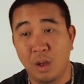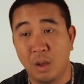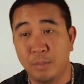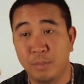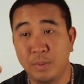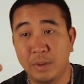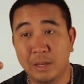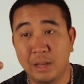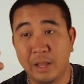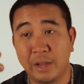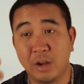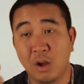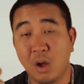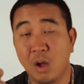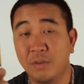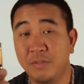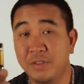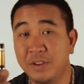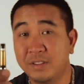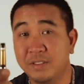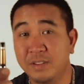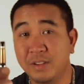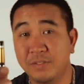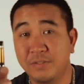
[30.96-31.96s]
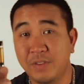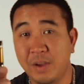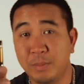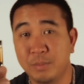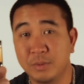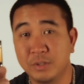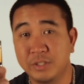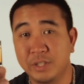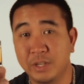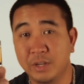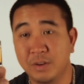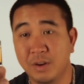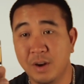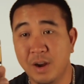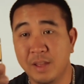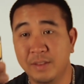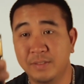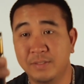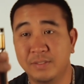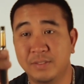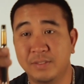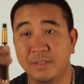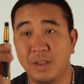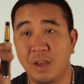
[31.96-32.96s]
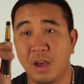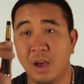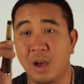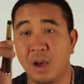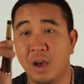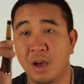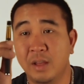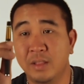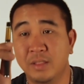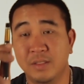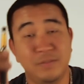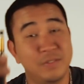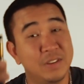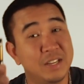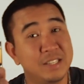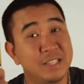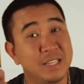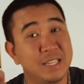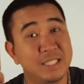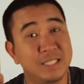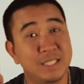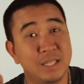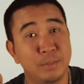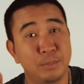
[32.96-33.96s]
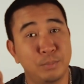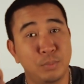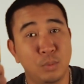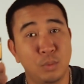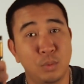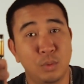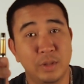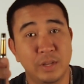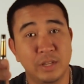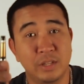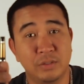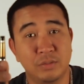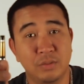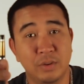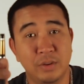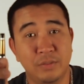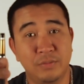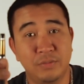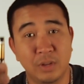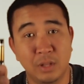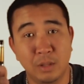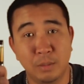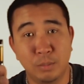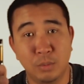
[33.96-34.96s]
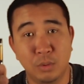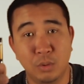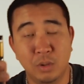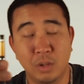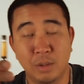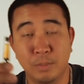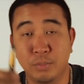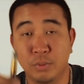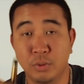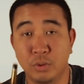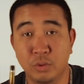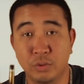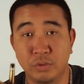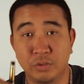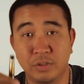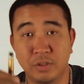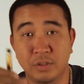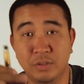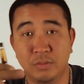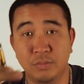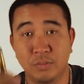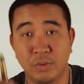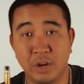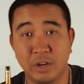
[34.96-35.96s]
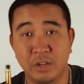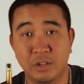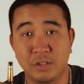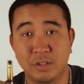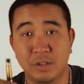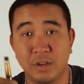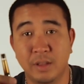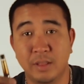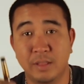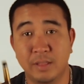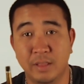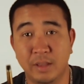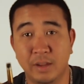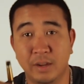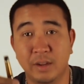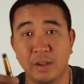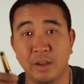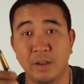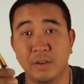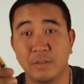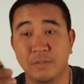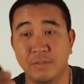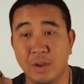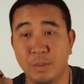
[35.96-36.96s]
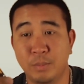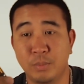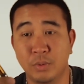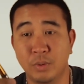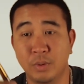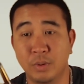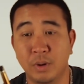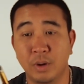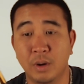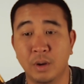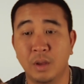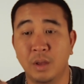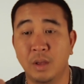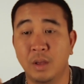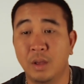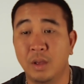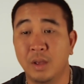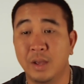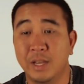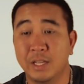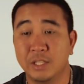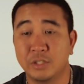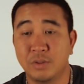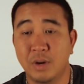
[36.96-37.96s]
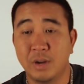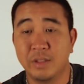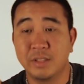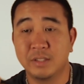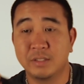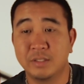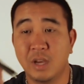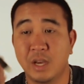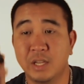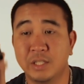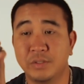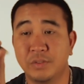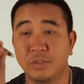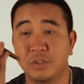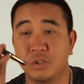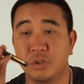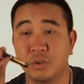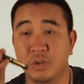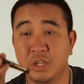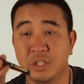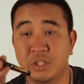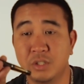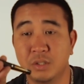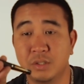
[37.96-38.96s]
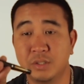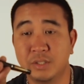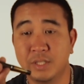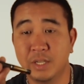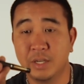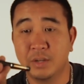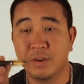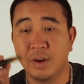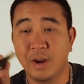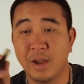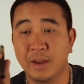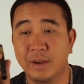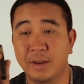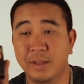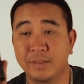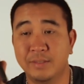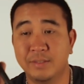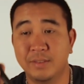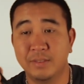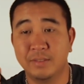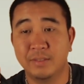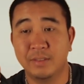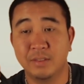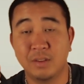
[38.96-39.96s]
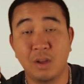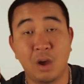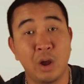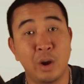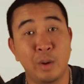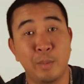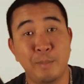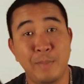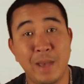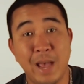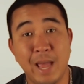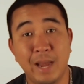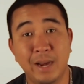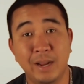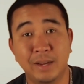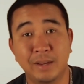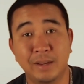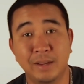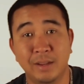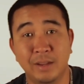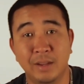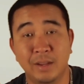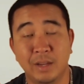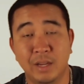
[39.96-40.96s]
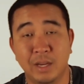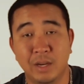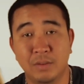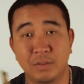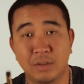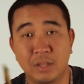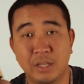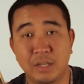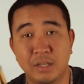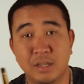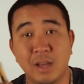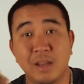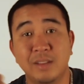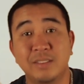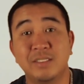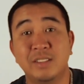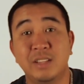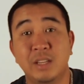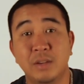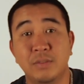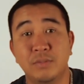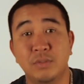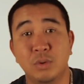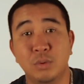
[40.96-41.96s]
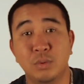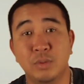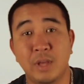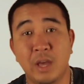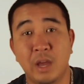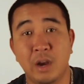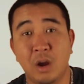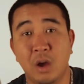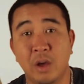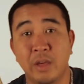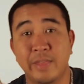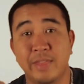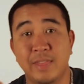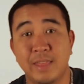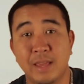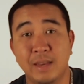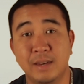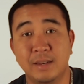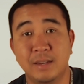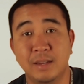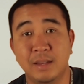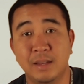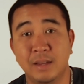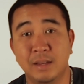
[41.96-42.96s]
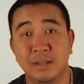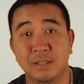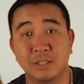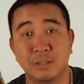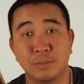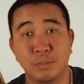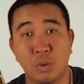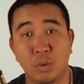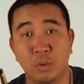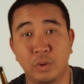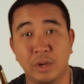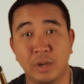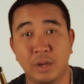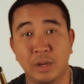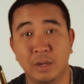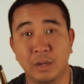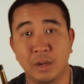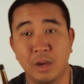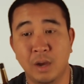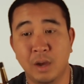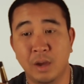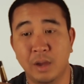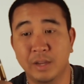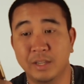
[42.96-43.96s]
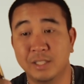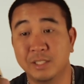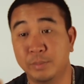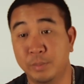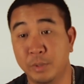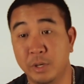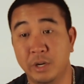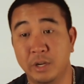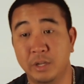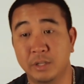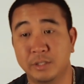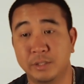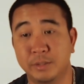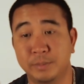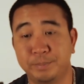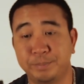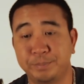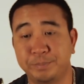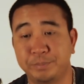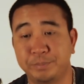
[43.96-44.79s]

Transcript: But like all VCIG vapor cigarettes, uh, the VCIG Simple is refillable and produces rich, thick vapor. It's around the size of a traditional cigarette, and since it's automatic, it really does give you that authentic smoking uh, experience.